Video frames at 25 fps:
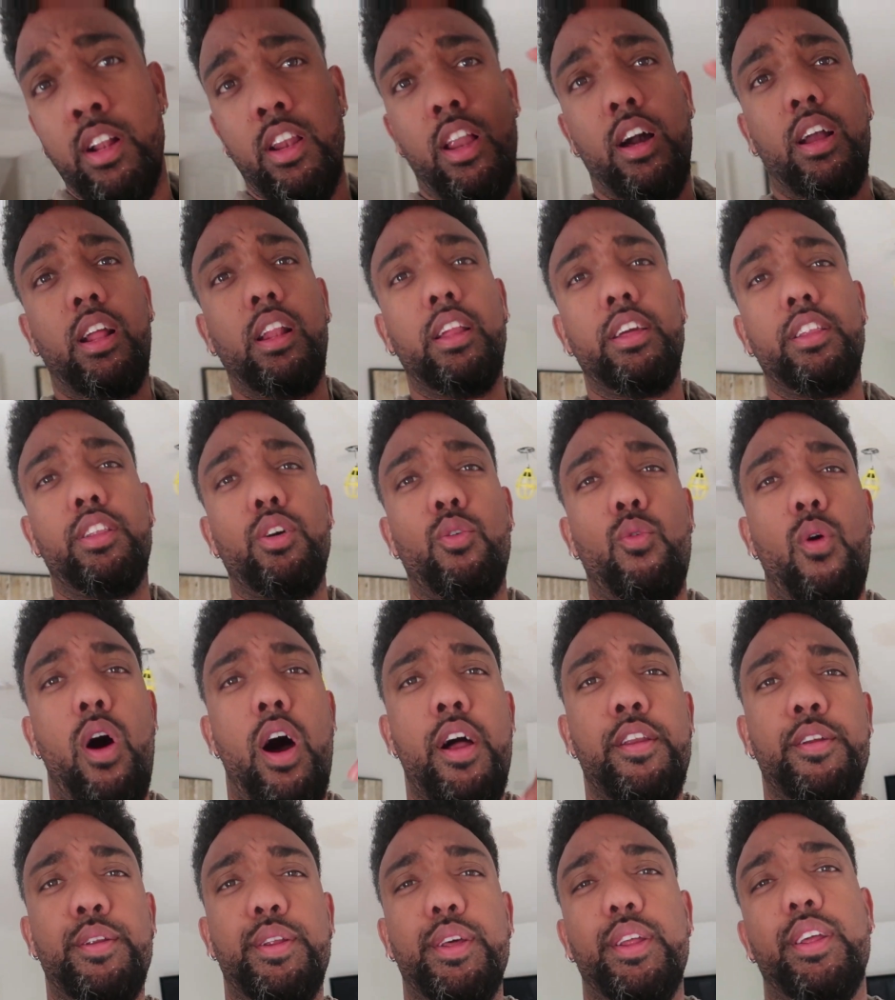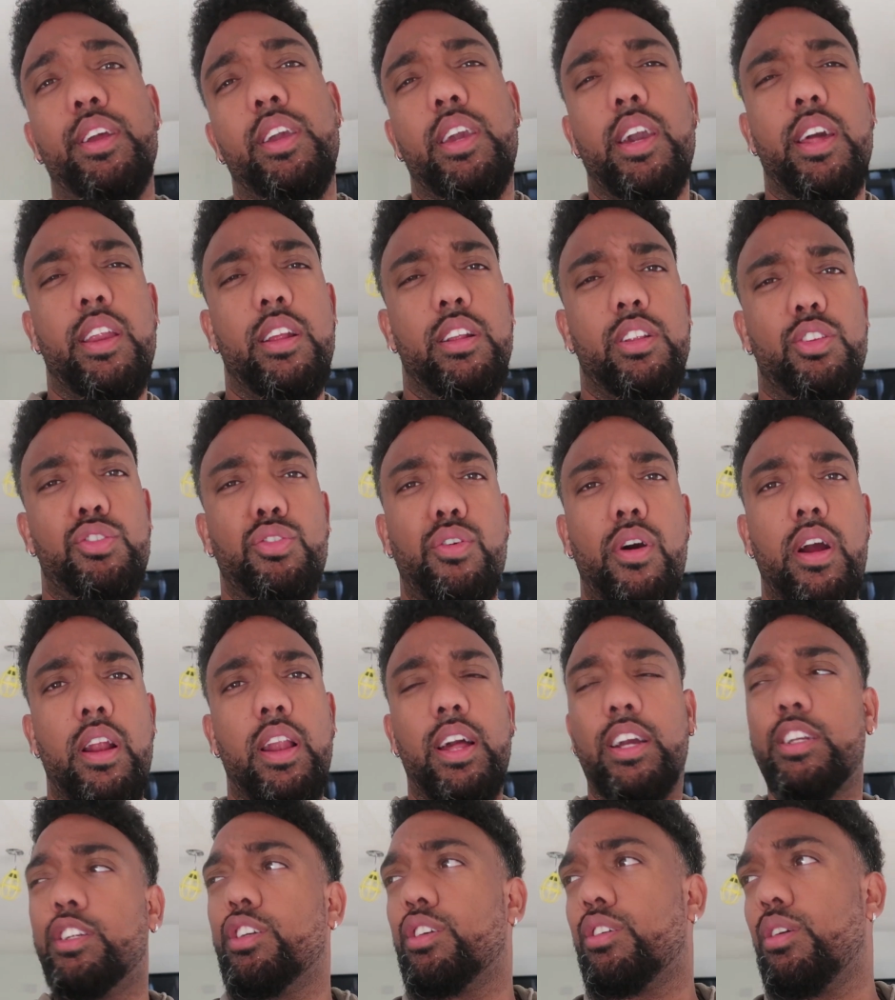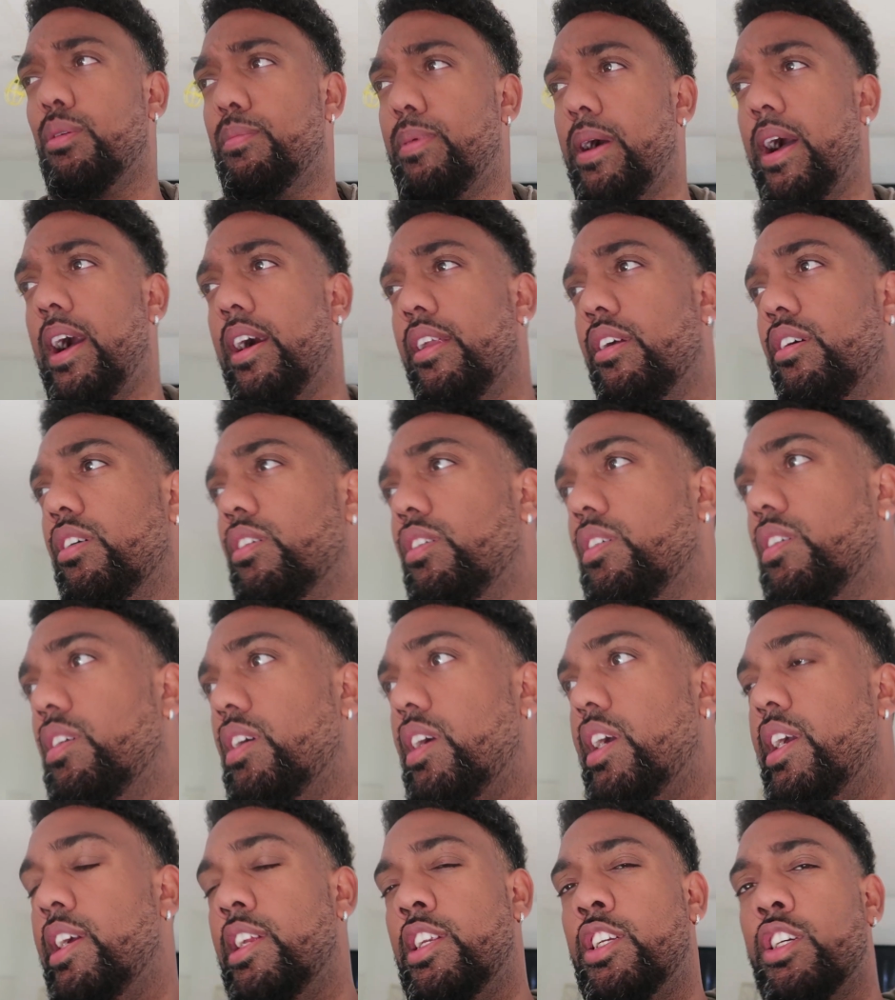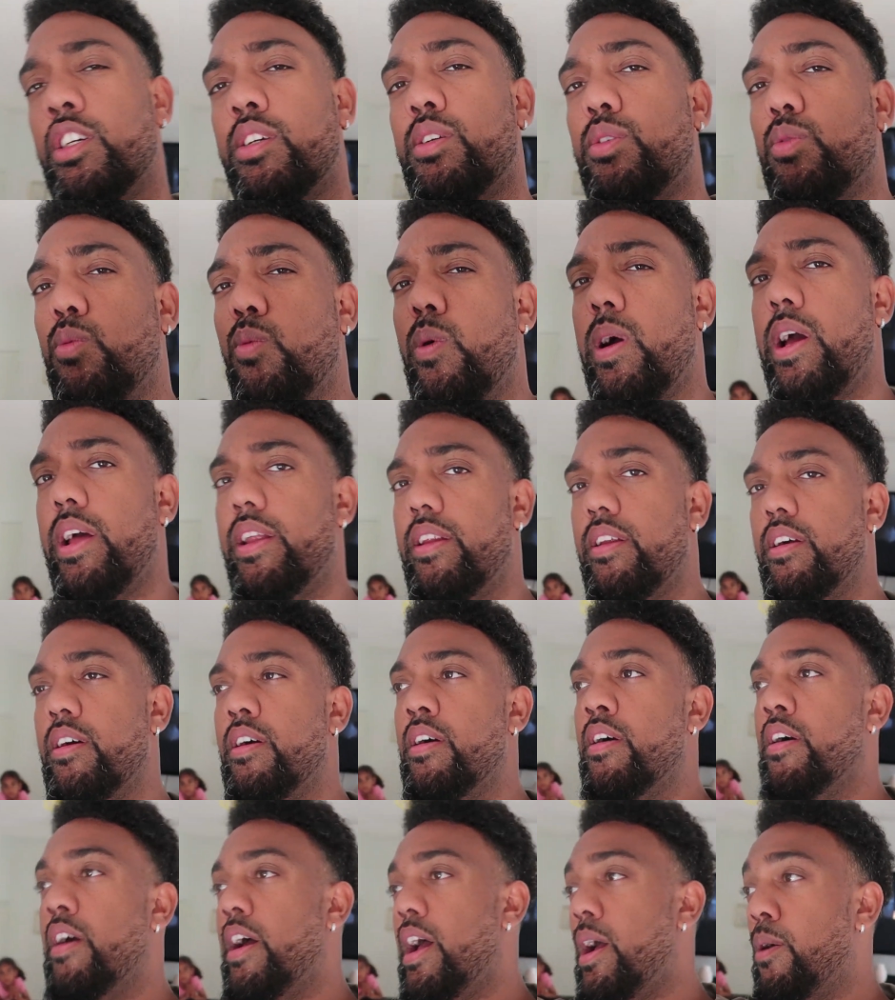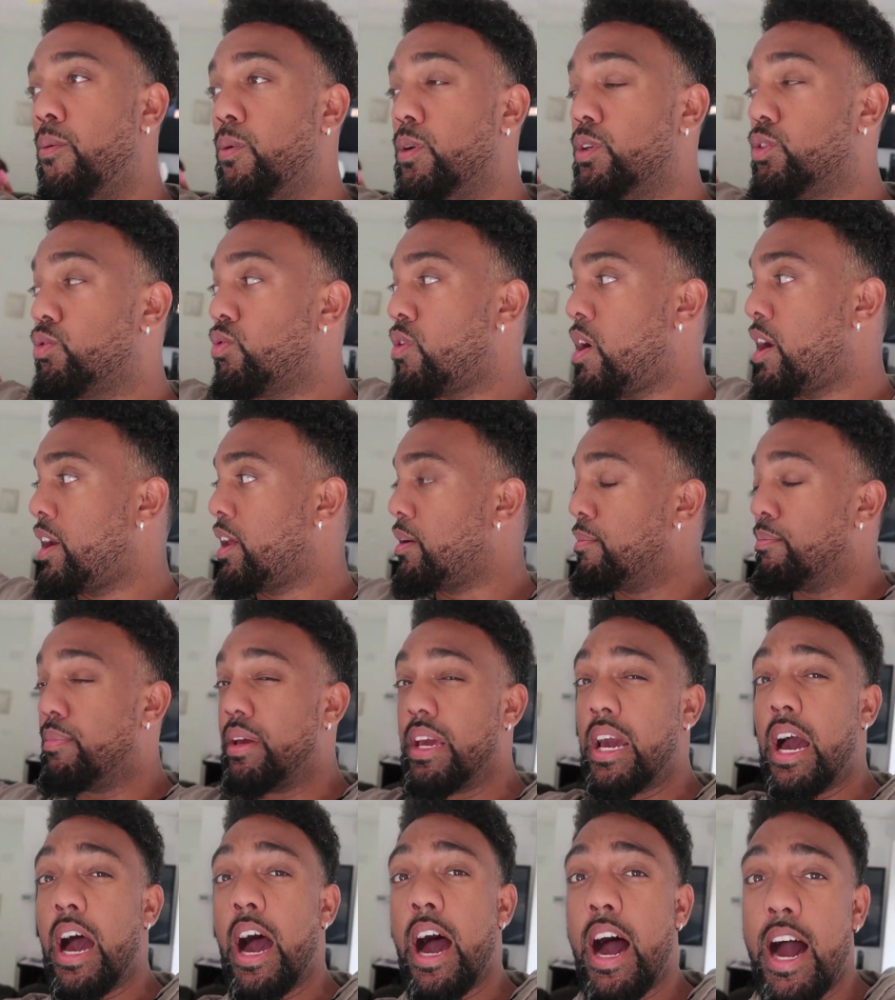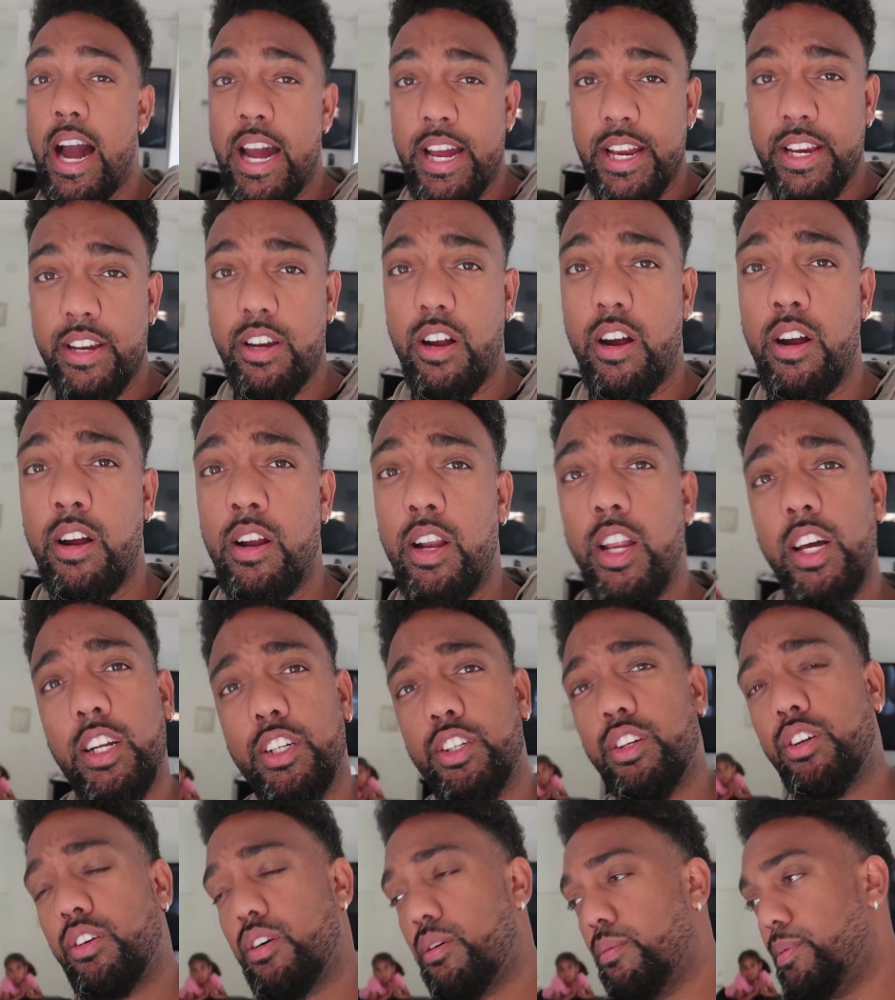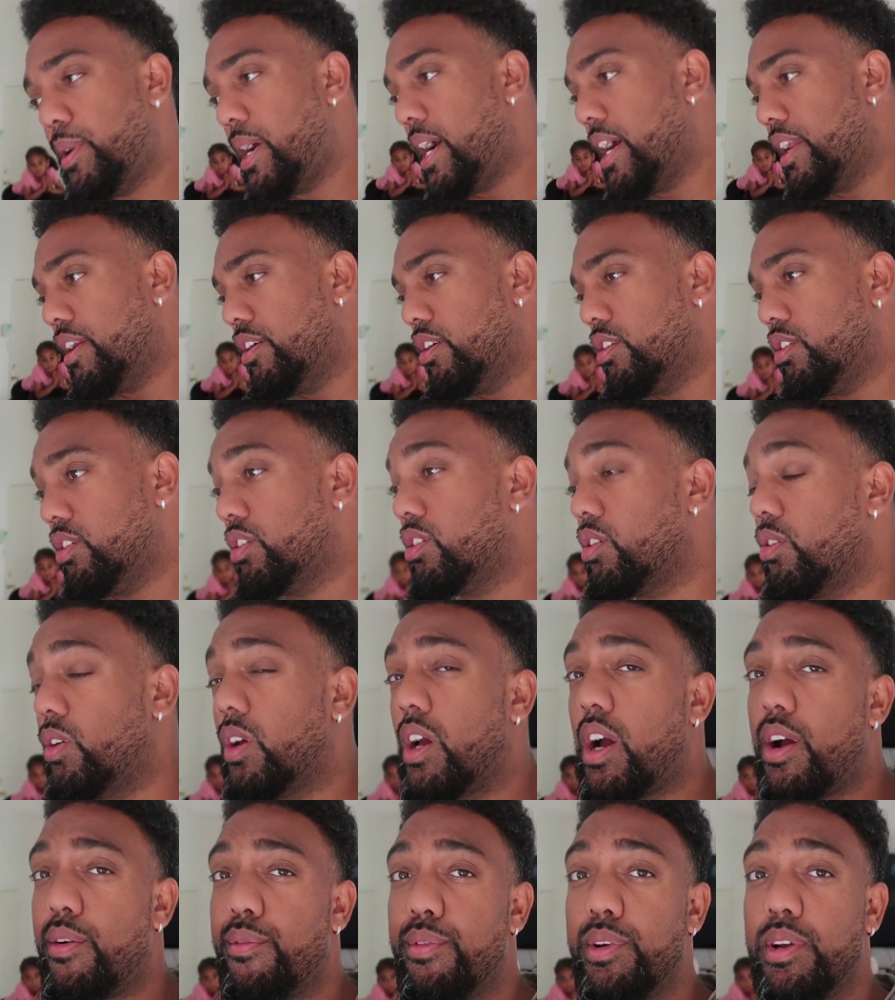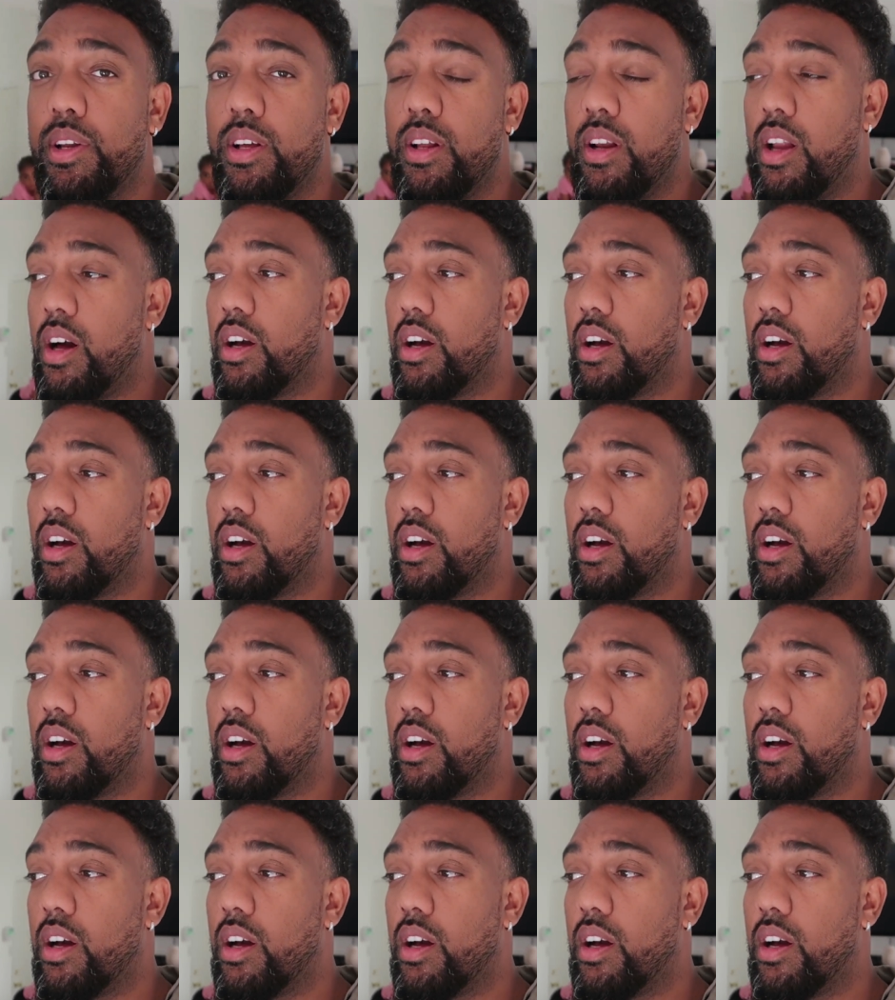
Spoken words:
Luckily, the water didn't get into our electrical panel. It just went and was running behind our electrical panel. So, we got really